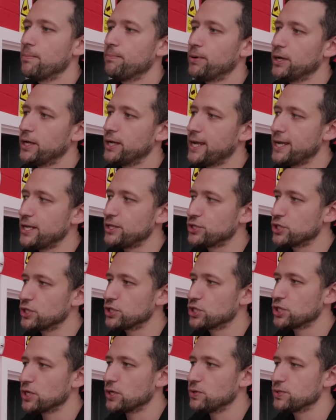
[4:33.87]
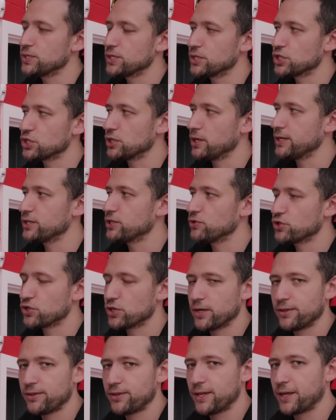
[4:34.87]
but it just shows that Schneider are
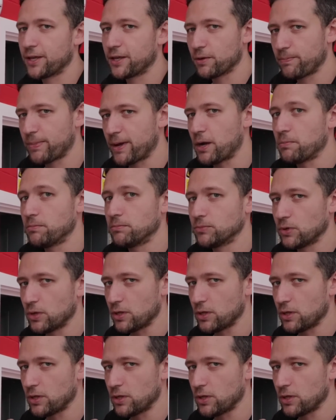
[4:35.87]
trying to think about,